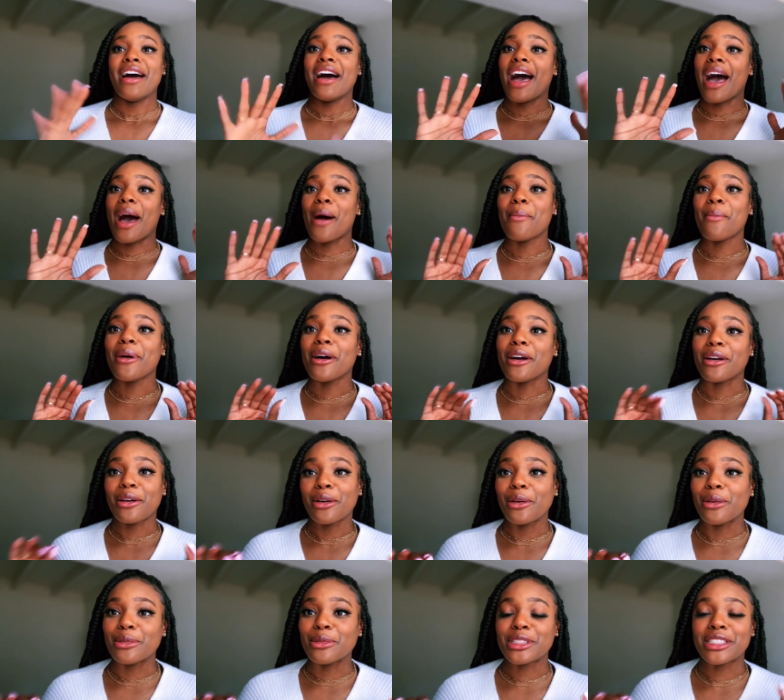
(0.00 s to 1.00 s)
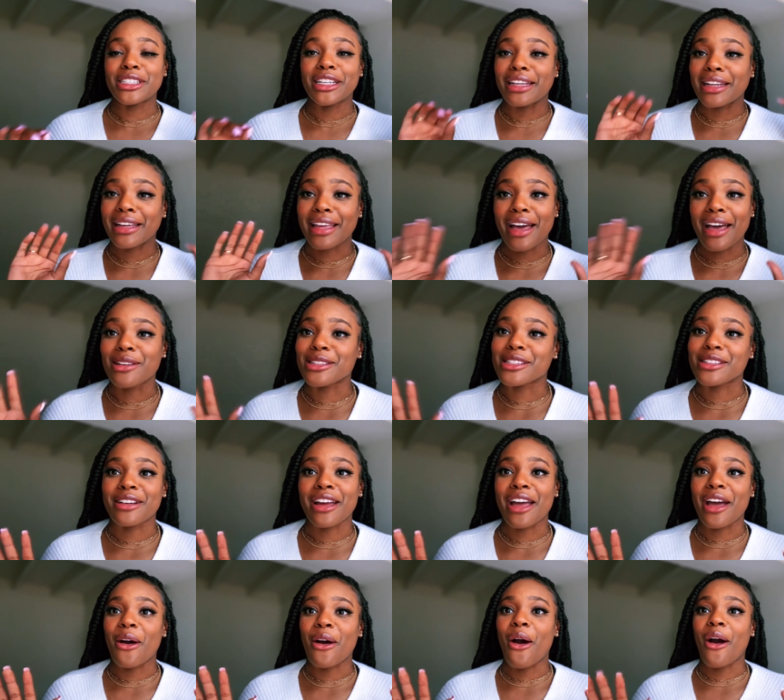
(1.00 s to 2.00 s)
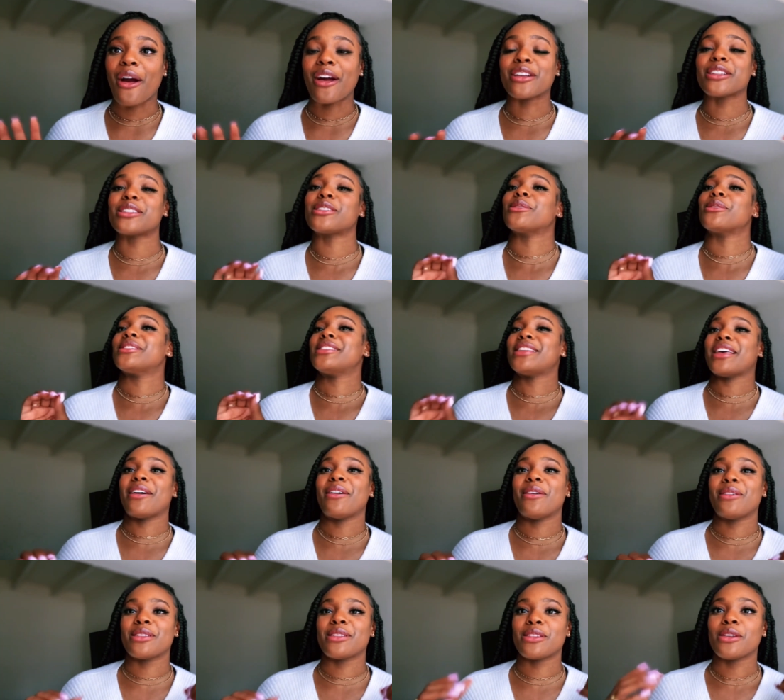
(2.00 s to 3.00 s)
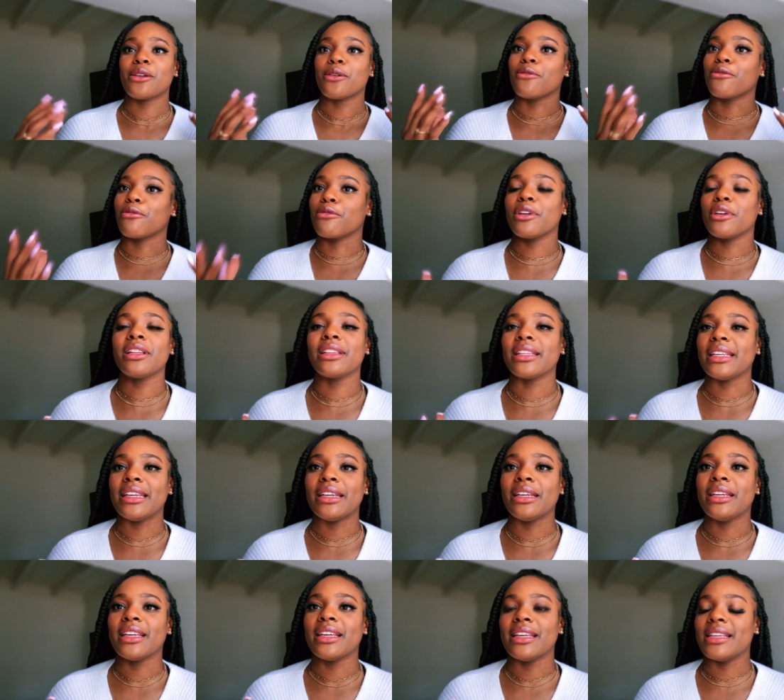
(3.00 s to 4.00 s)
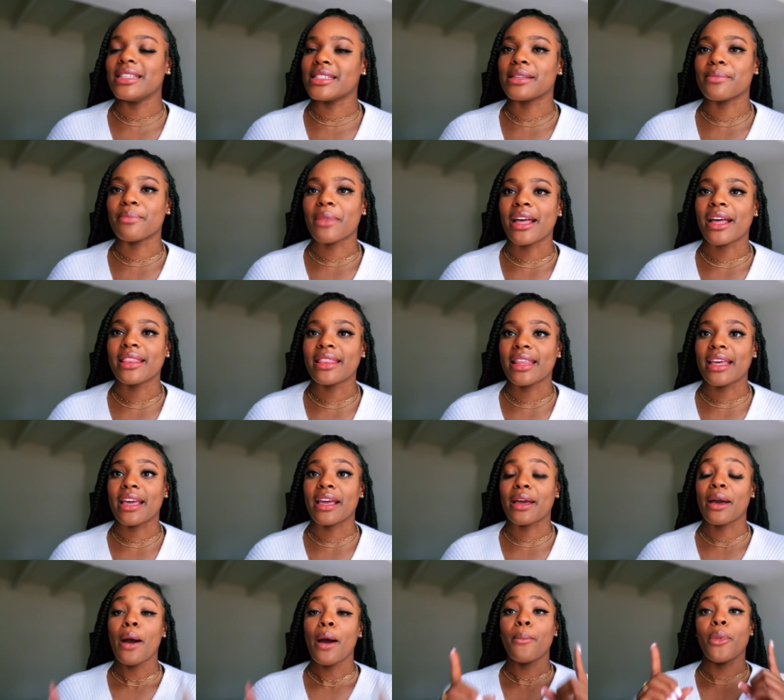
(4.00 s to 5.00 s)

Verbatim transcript: I'm a coach and a counselor at heart, so sales really isn't my thing.